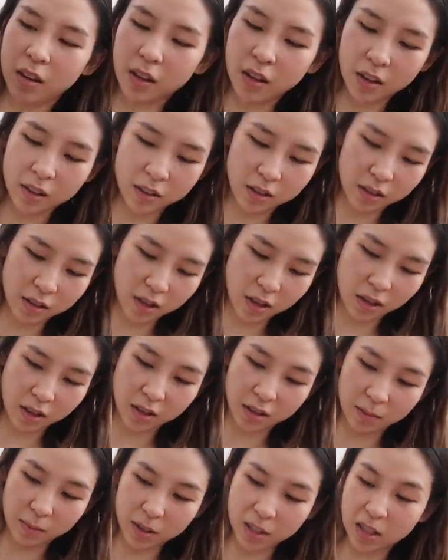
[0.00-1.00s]
I think it's just
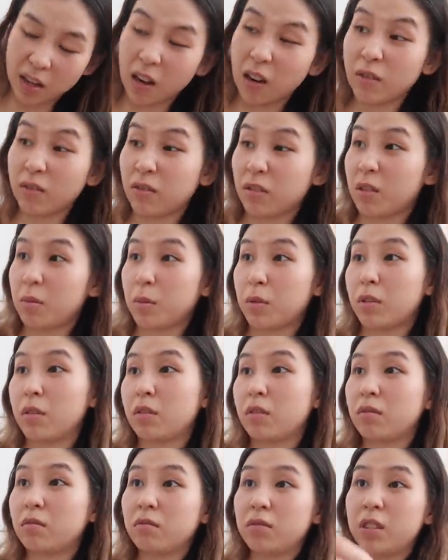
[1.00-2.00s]
like something
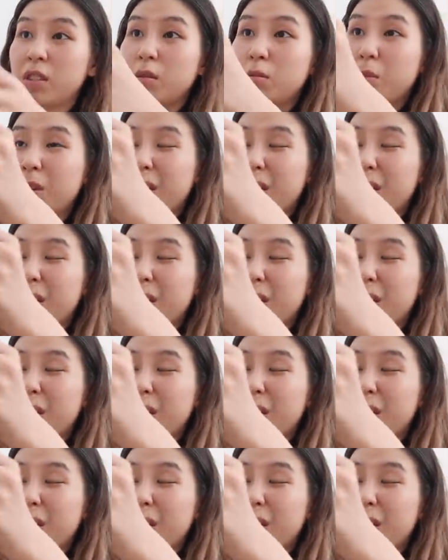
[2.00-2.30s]
comfortable to